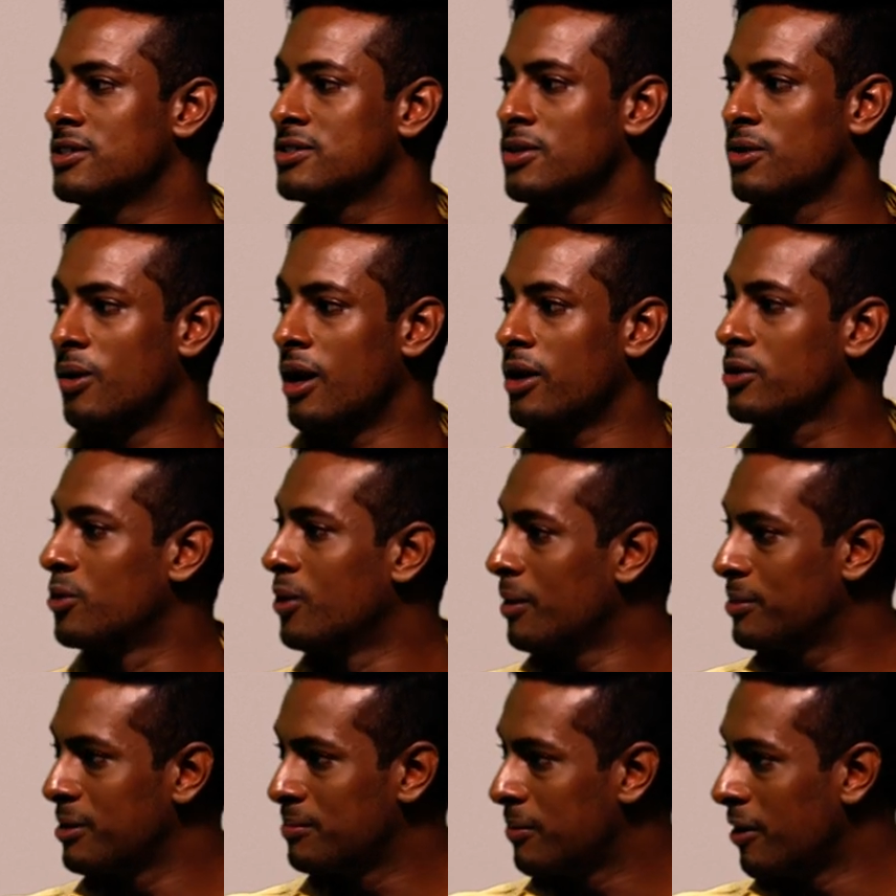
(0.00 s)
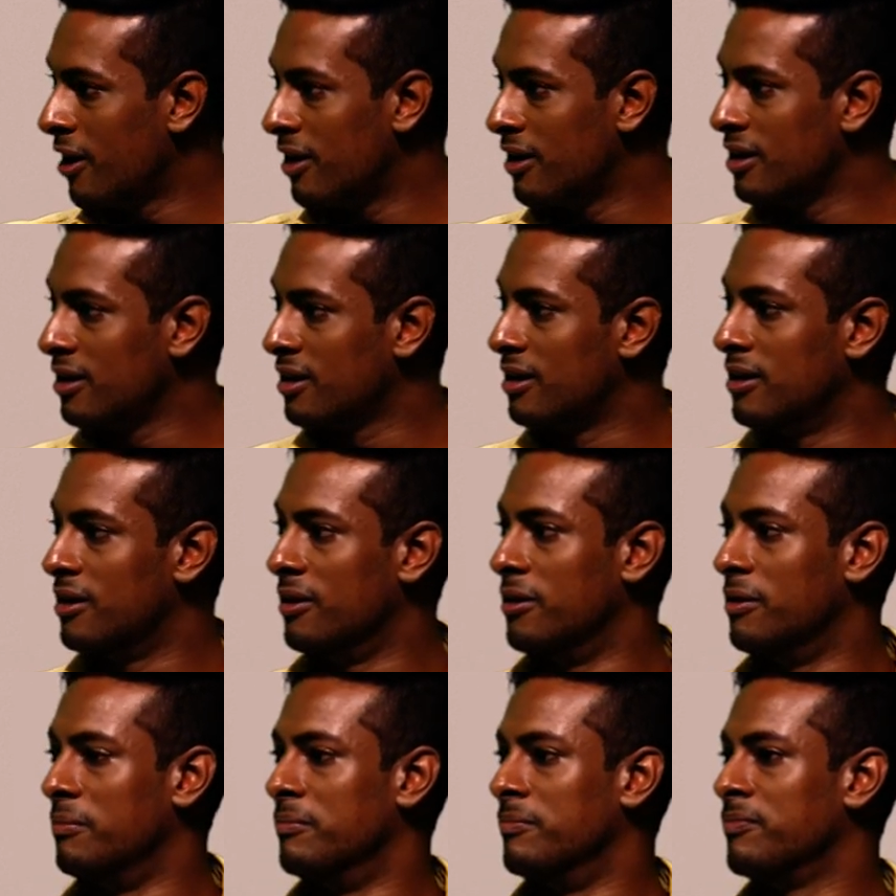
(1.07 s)
So I grew up in Paarl.
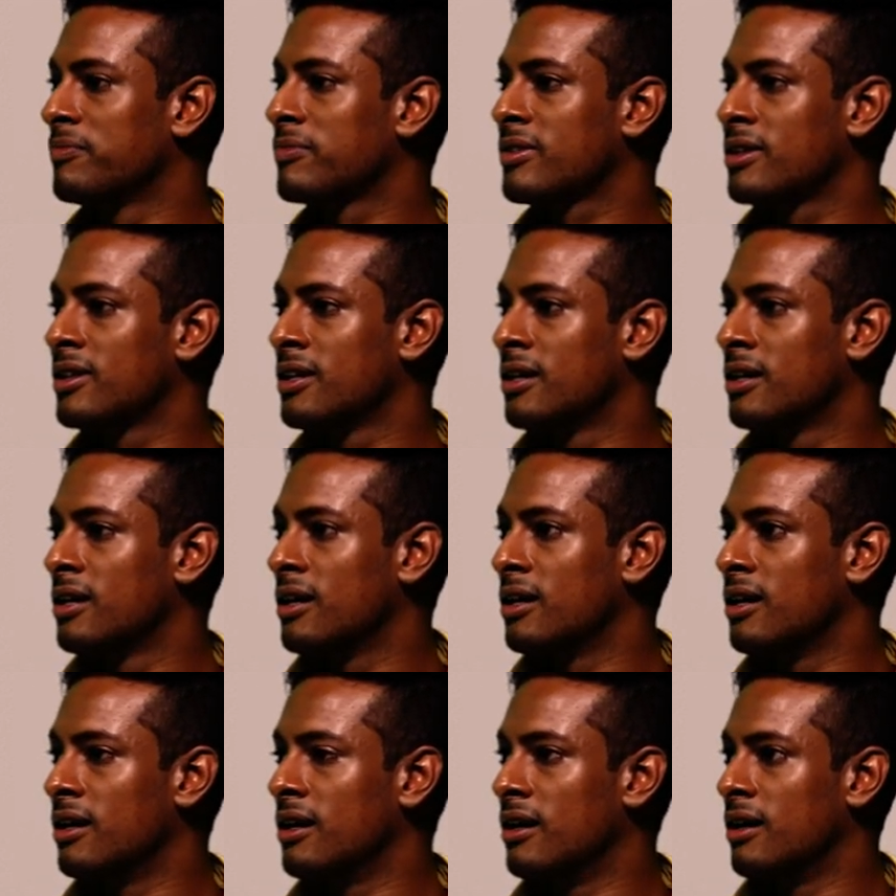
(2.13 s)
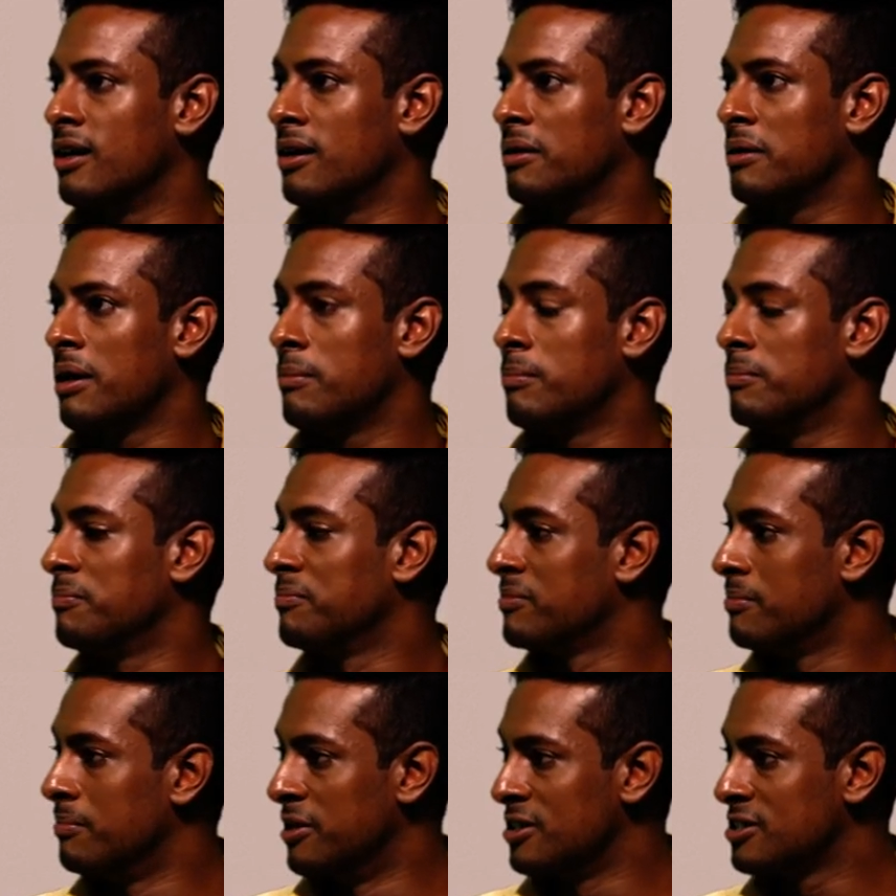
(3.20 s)
I'm
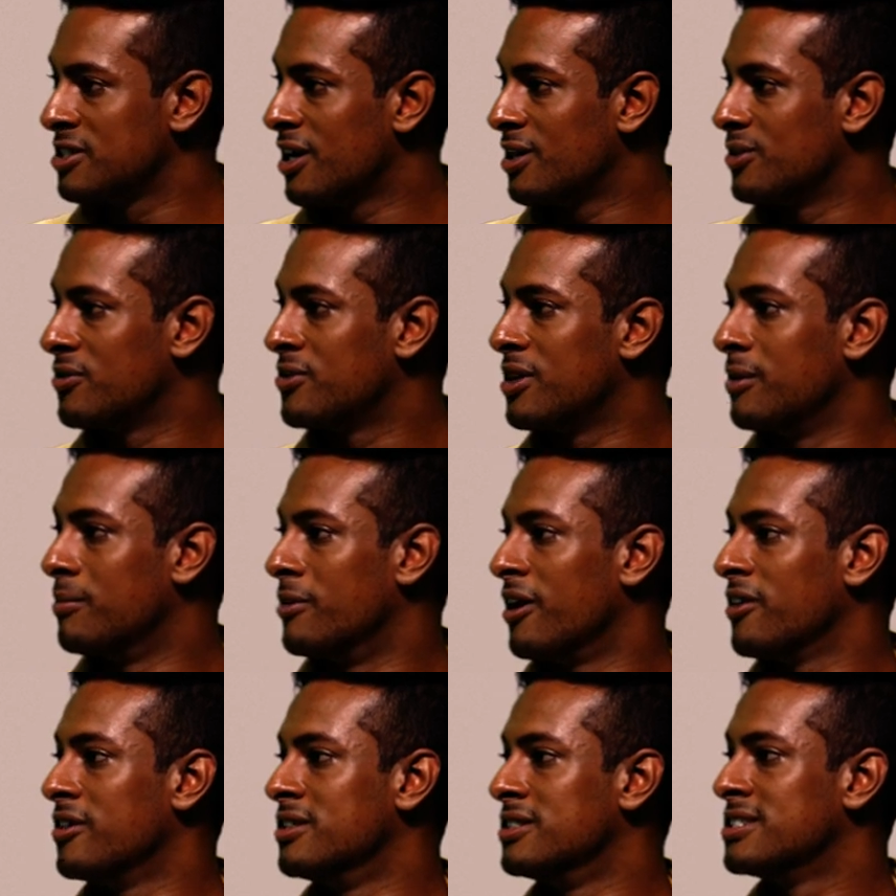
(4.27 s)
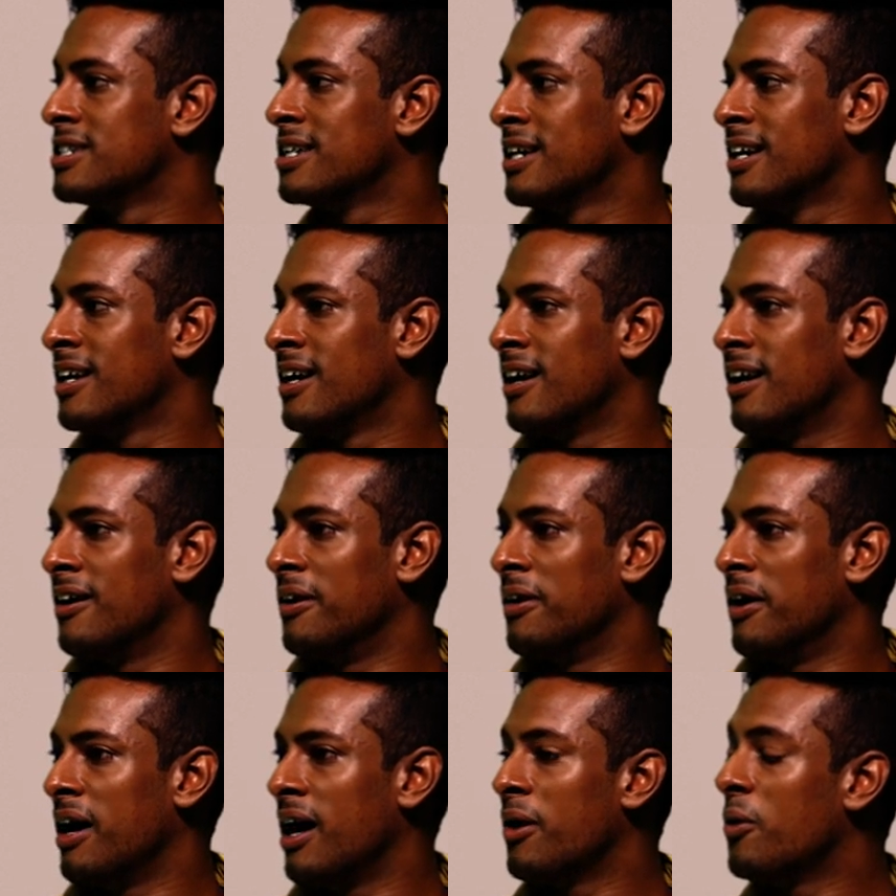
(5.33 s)
middle child of three brothers.
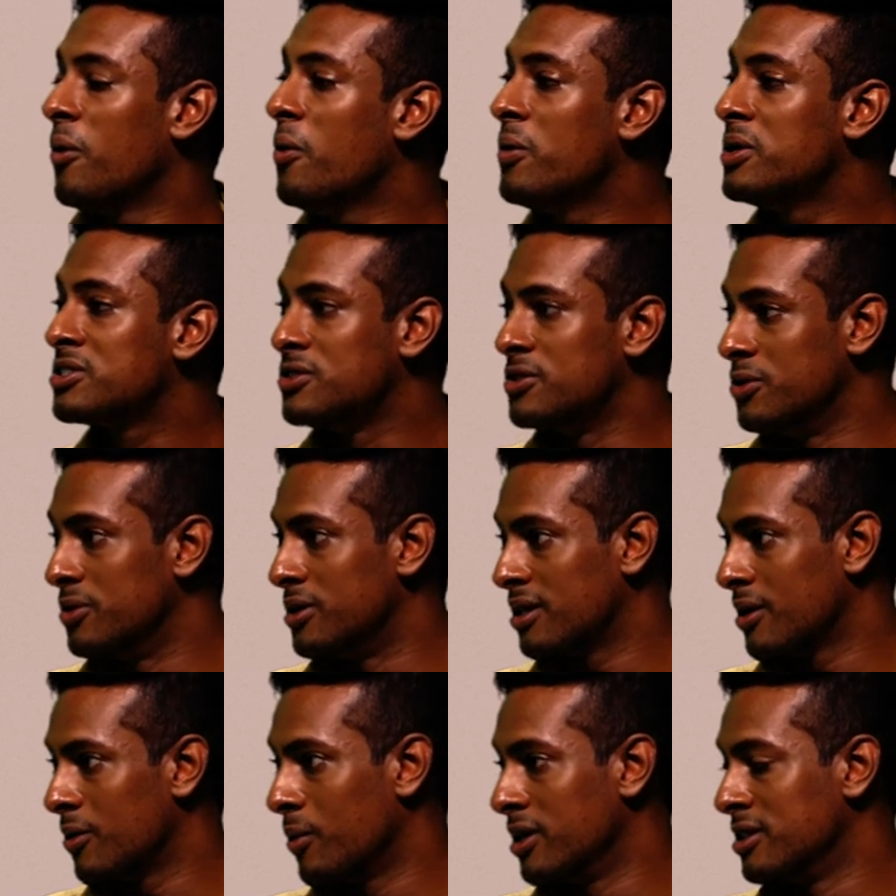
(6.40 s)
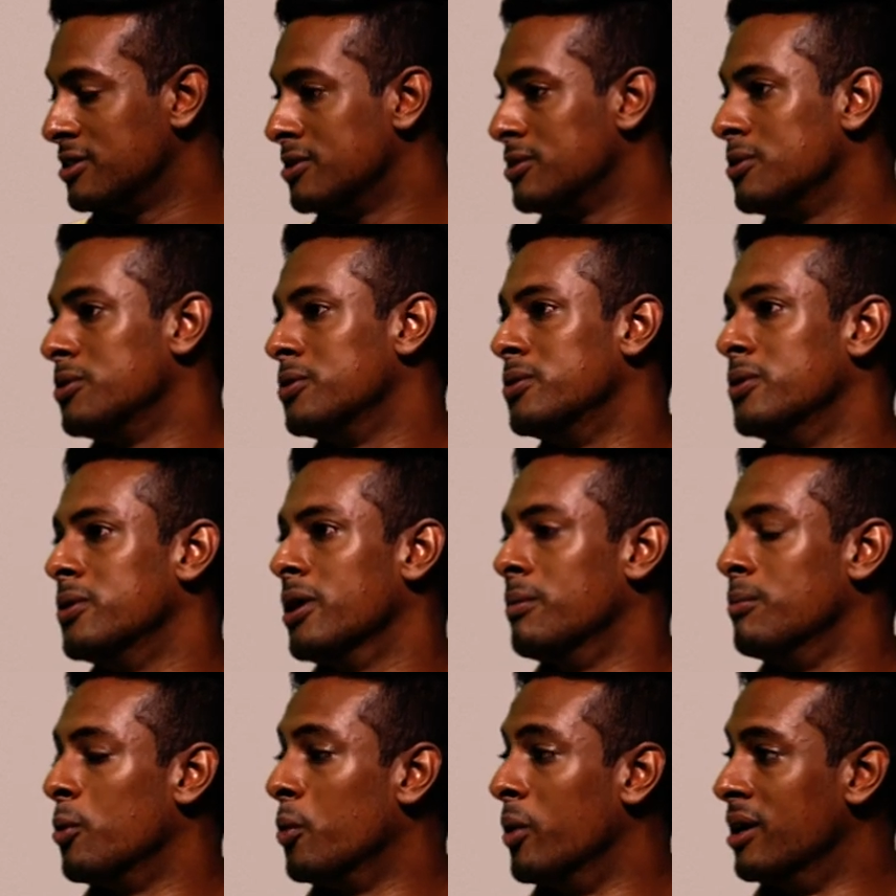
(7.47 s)
I always knew that I wanted to
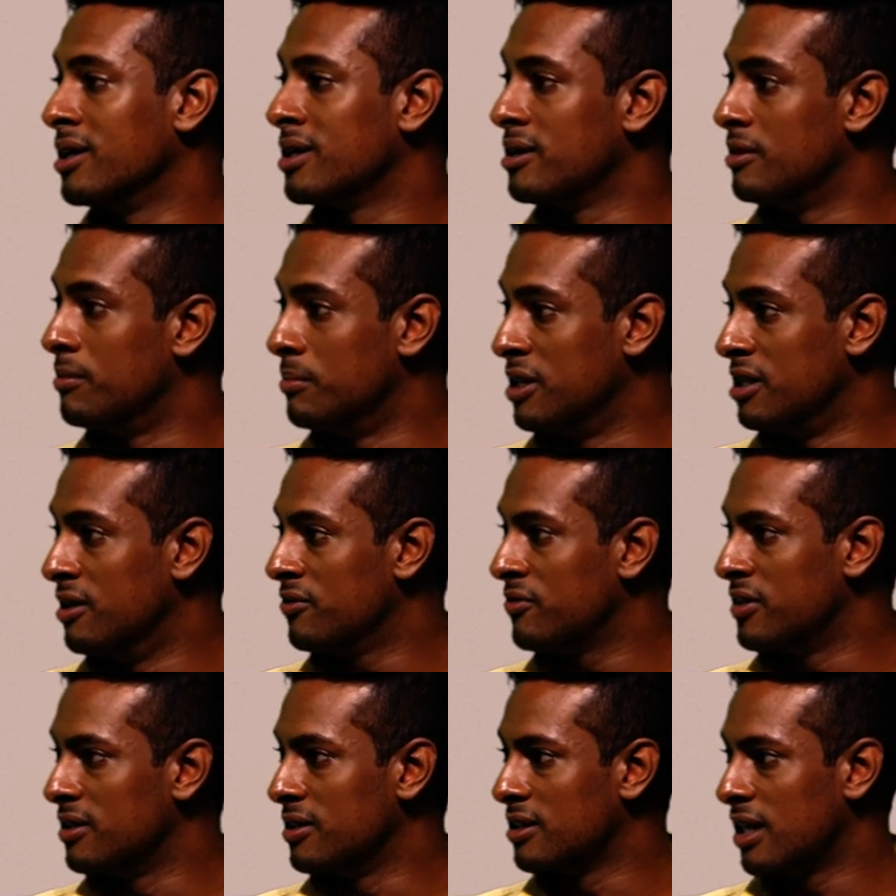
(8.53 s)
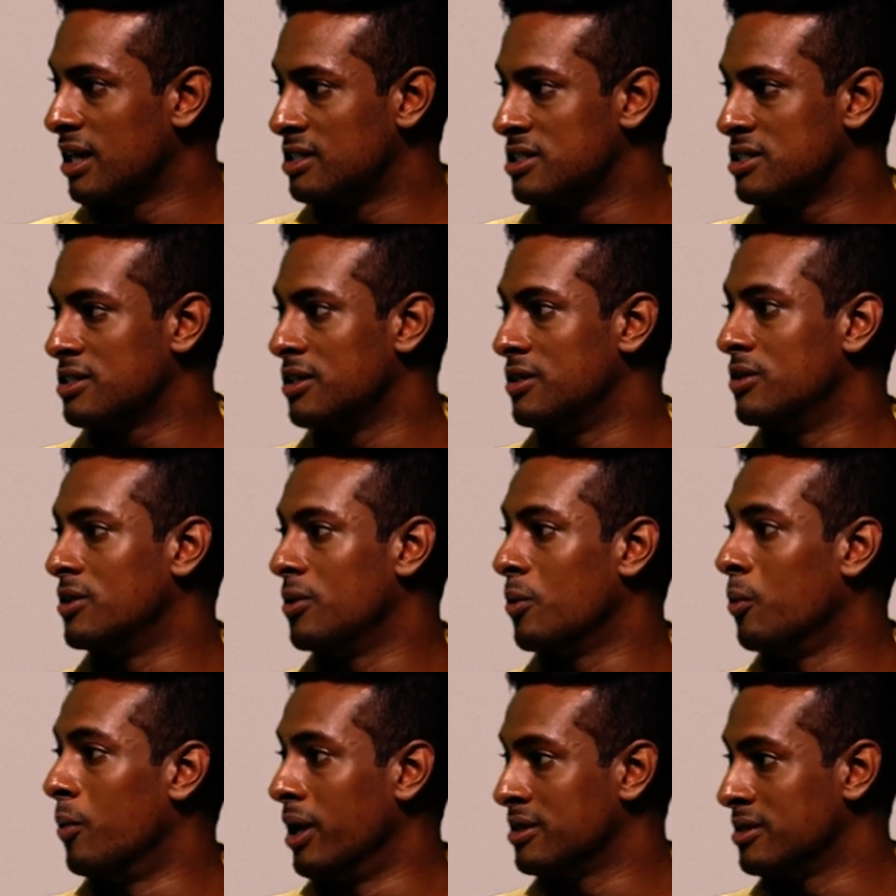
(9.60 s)
work in the media field. I just didn't know
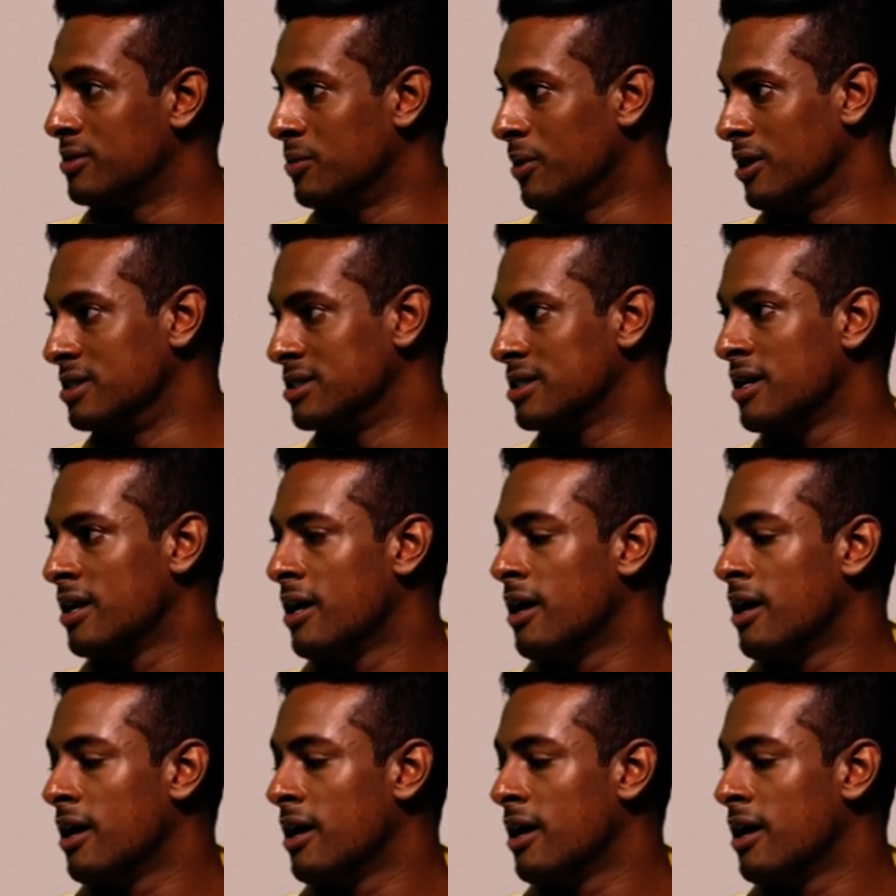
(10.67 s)
what it was.